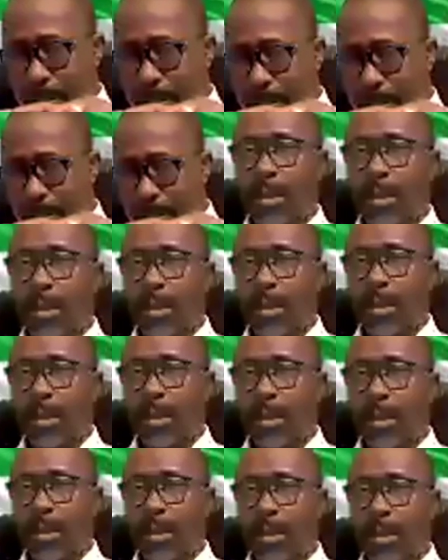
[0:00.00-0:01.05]
on the bottom of
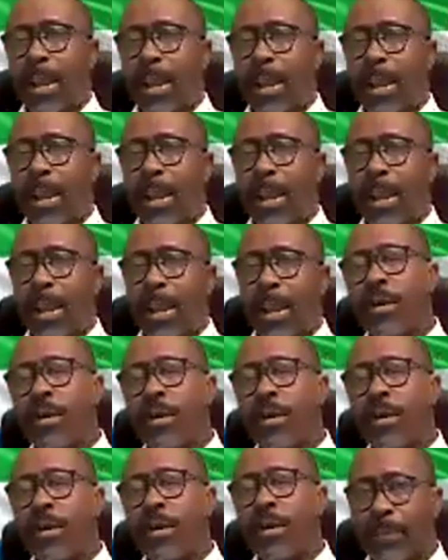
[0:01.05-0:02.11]
the flyer.
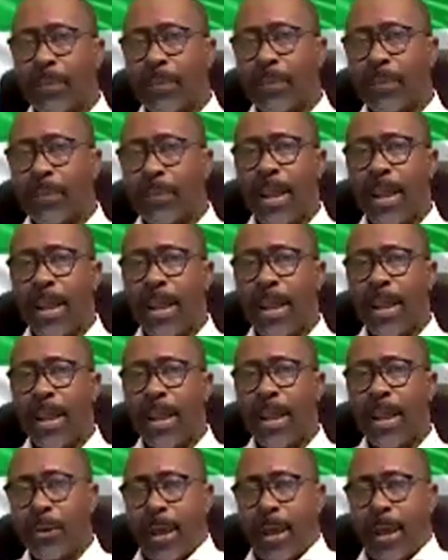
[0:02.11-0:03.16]
And if you look at the
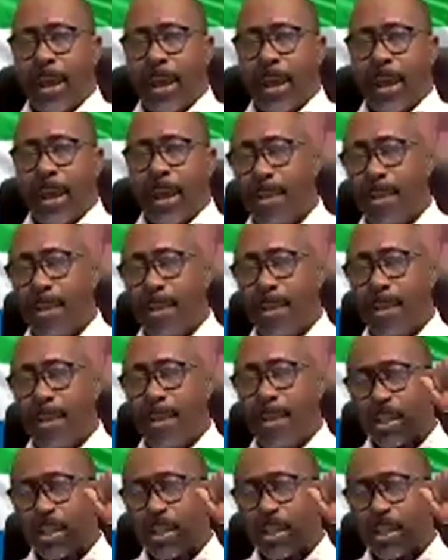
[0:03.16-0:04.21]
flyer, you will see
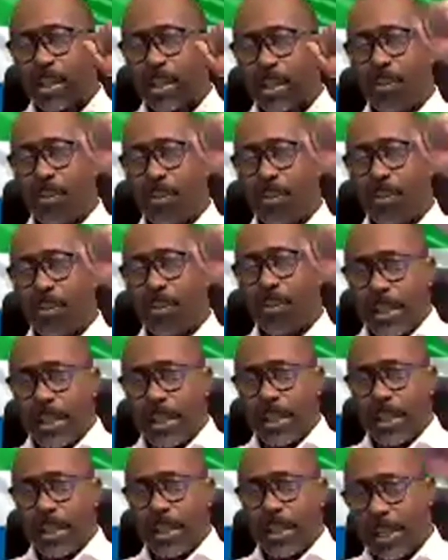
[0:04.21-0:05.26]
that famous
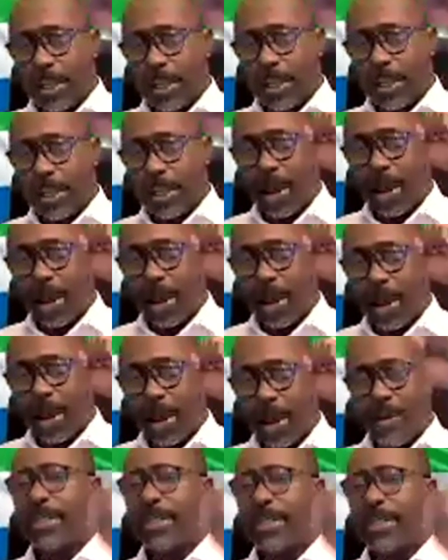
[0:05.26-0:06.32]
resist
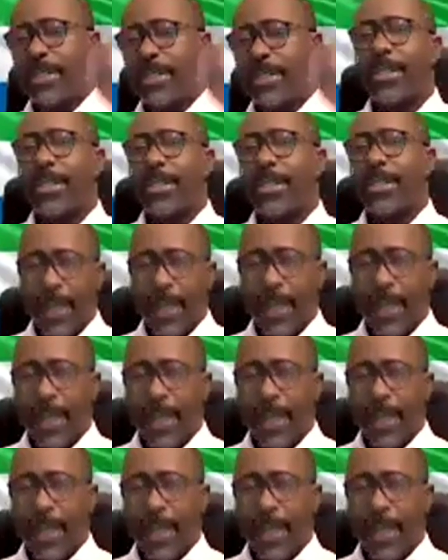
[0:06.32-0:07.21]
full the feast.